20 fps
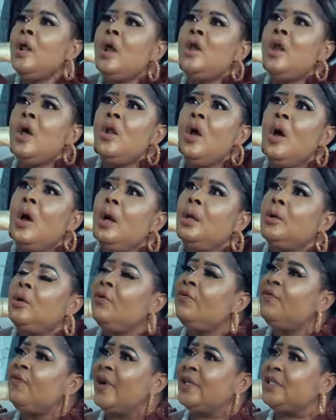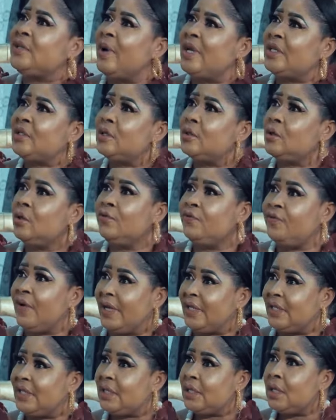No. Don't fight, my son. Don't
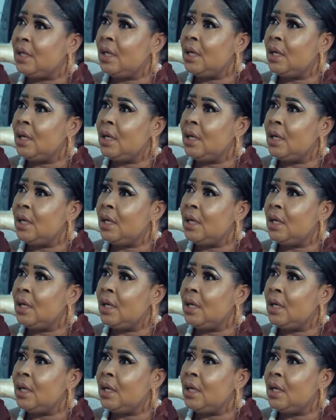fight.